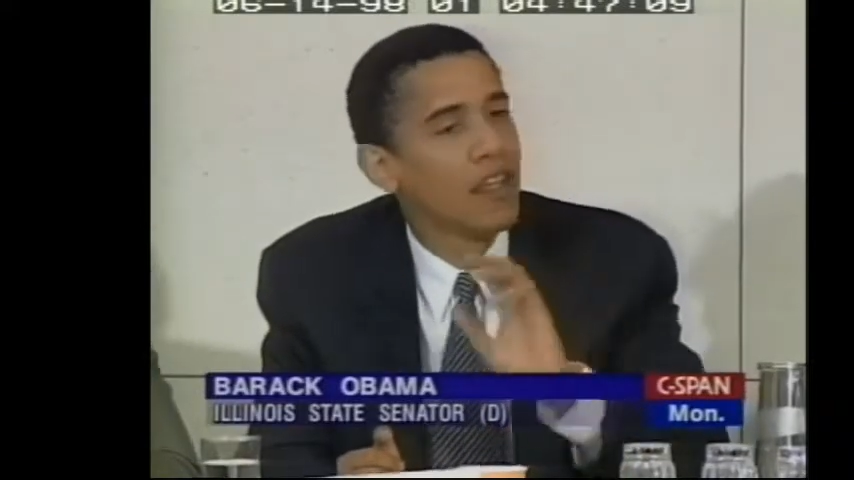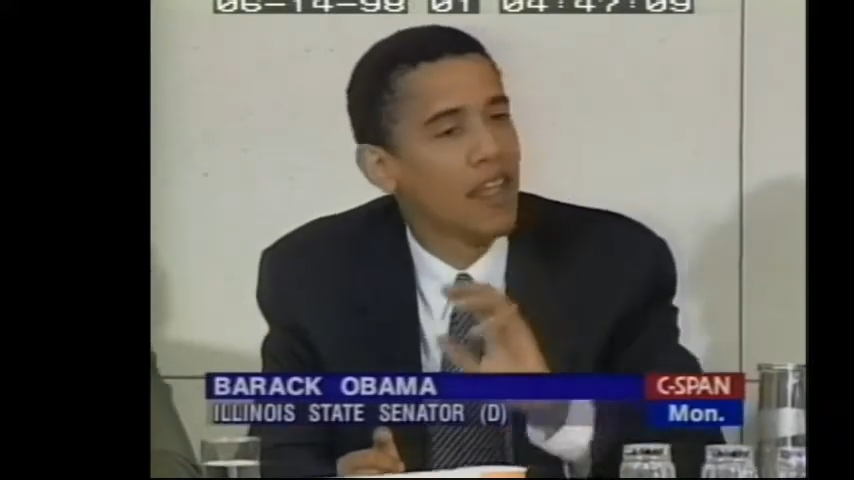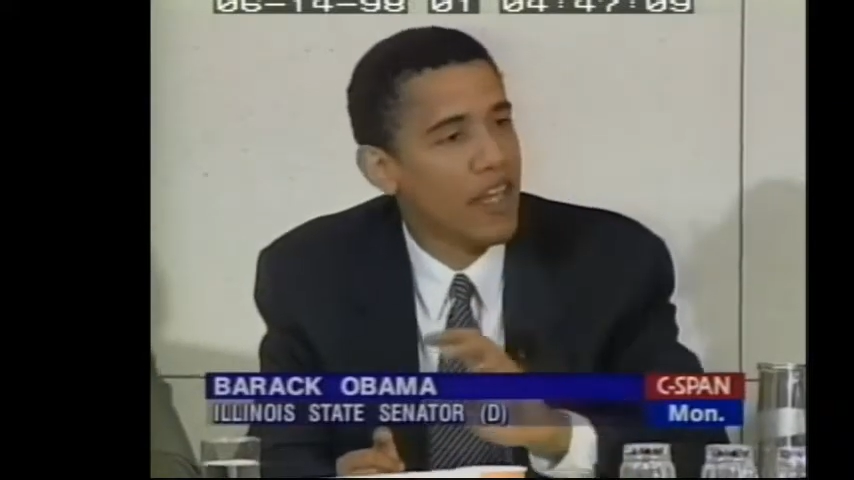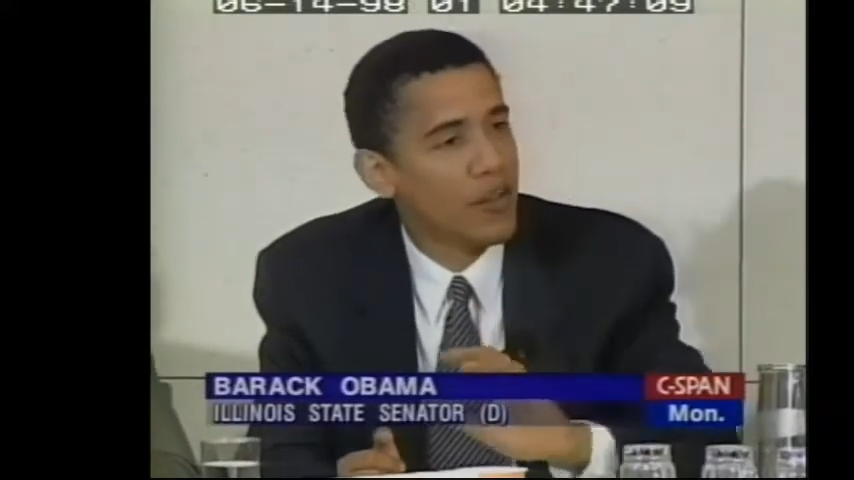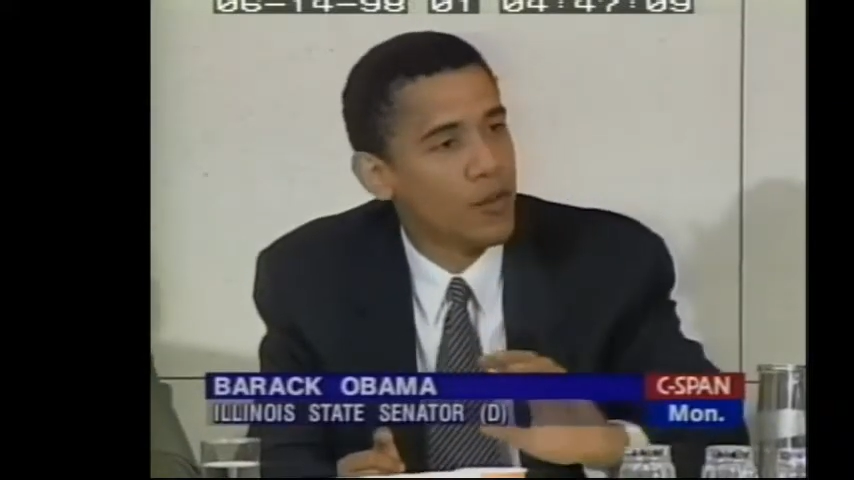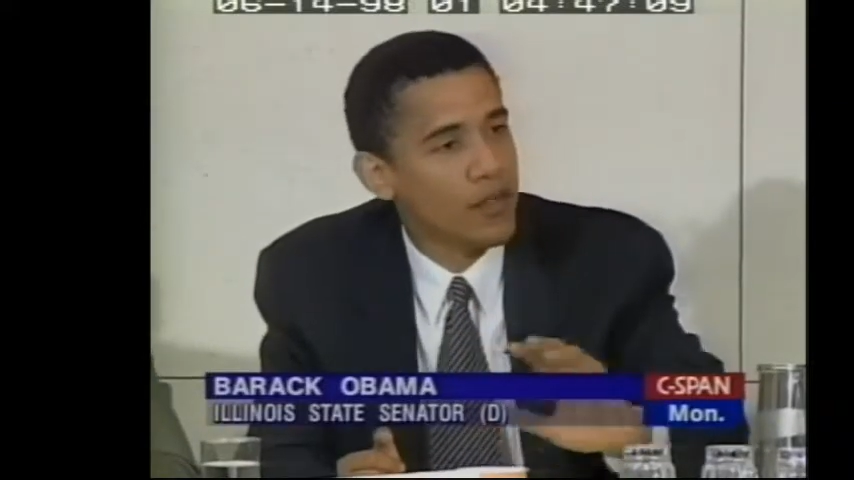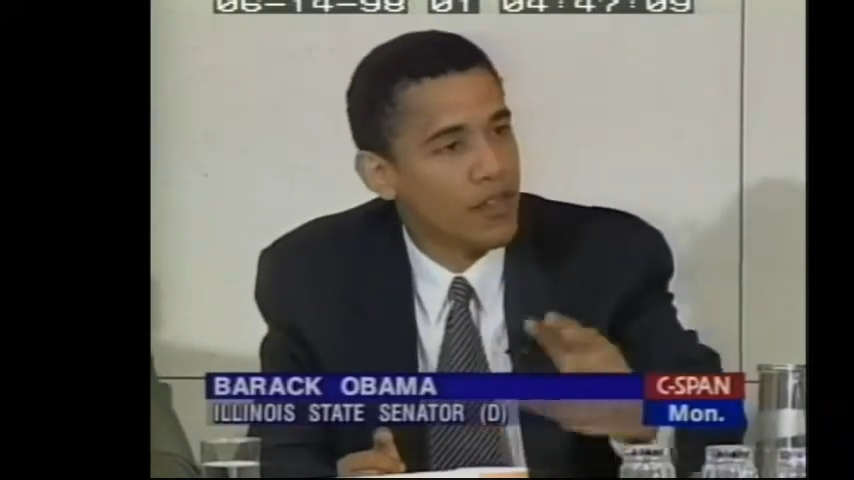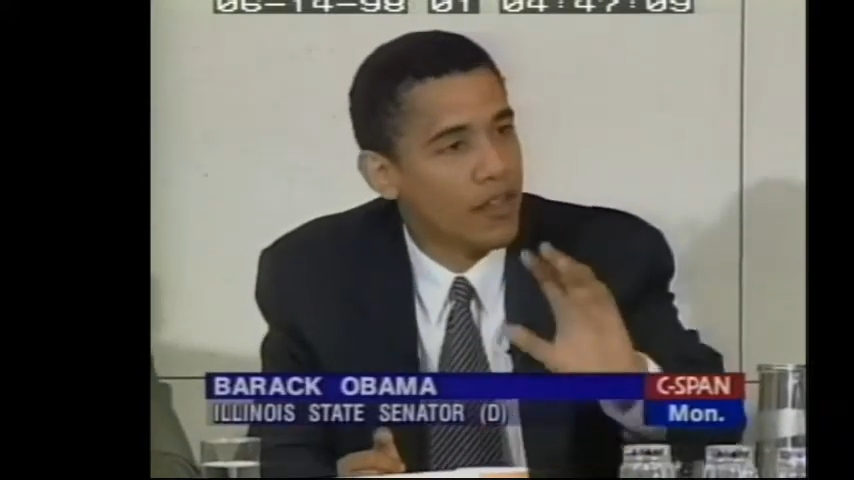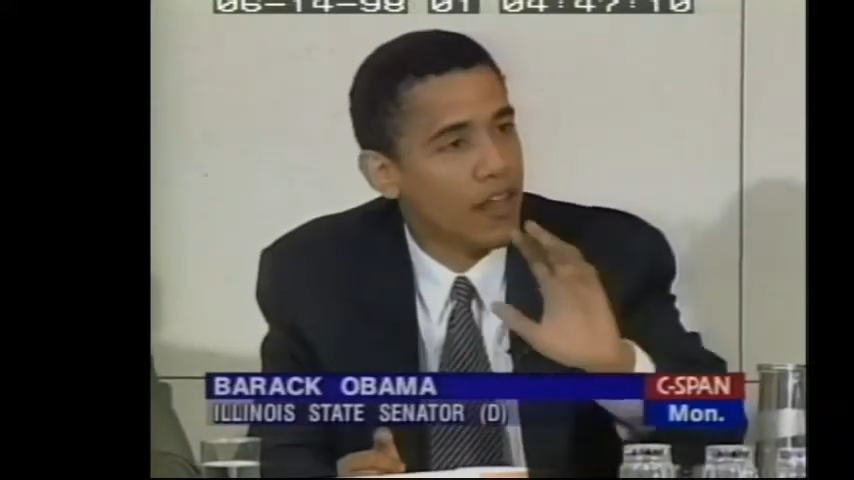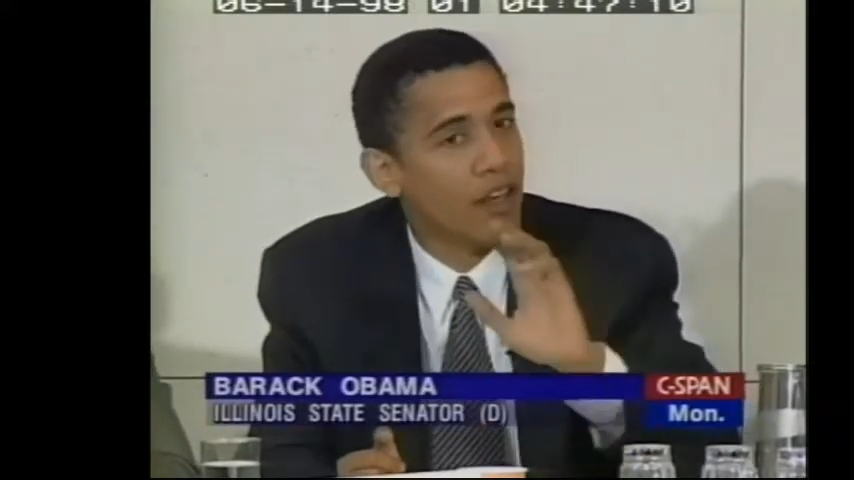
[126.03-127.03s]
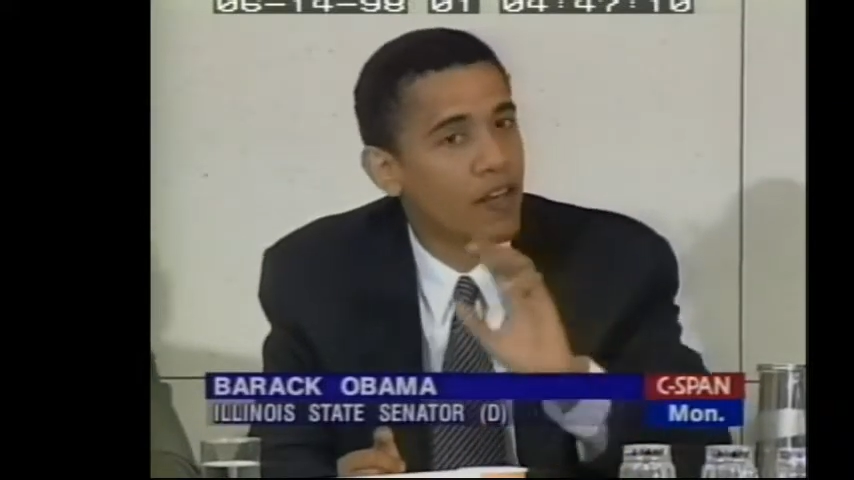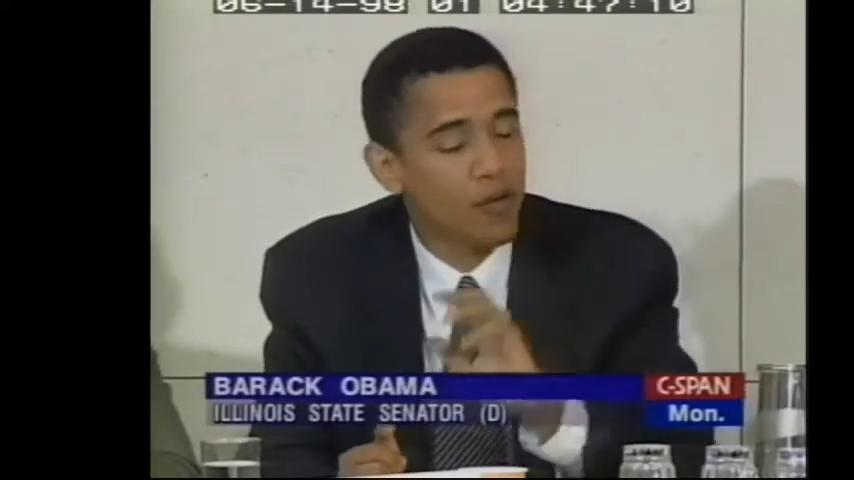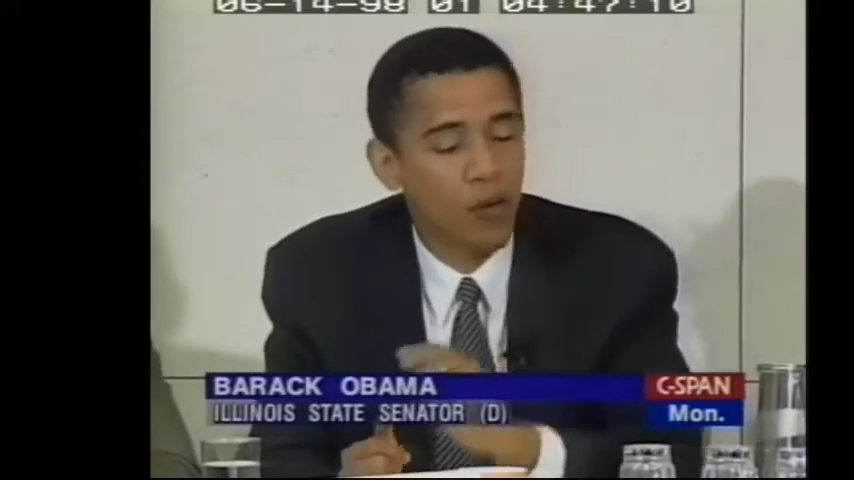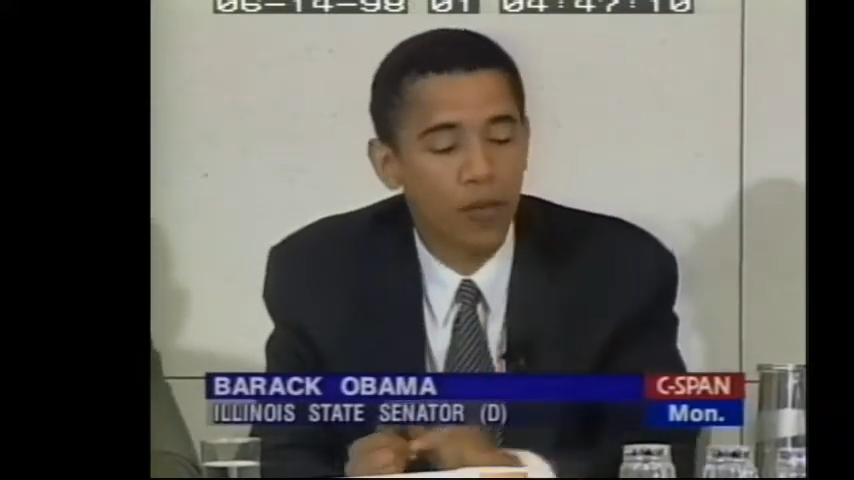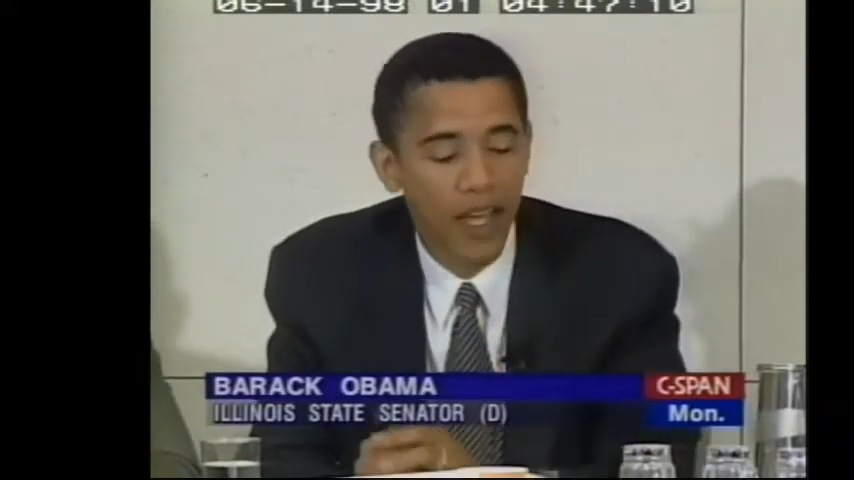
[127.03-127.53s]
land use and
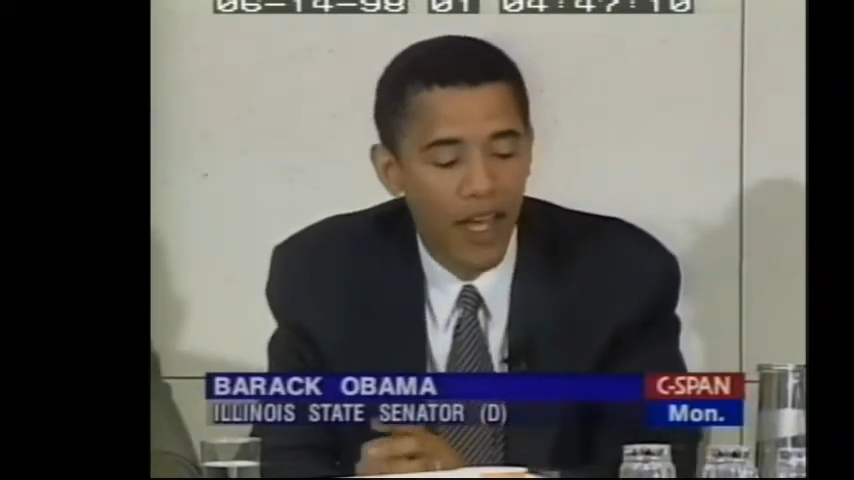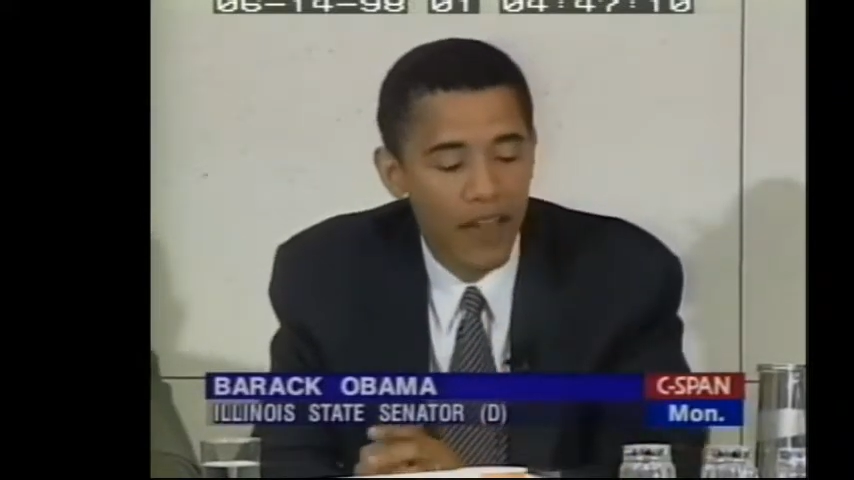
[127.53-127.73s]
affordable